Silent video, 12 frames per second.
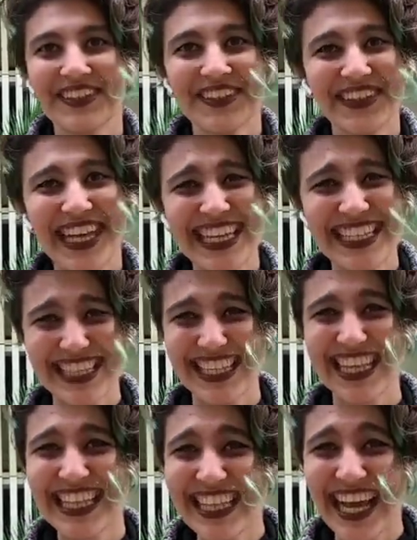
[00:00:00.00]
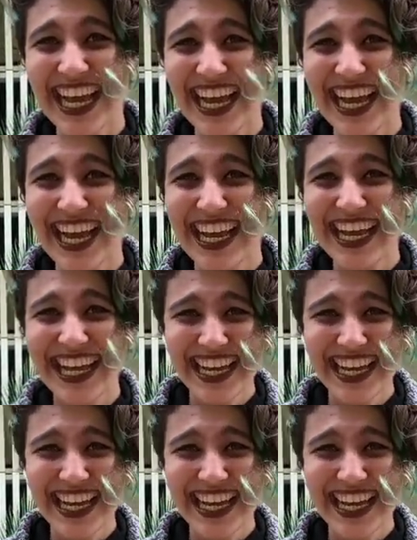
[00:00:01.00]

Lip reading: Should I say that?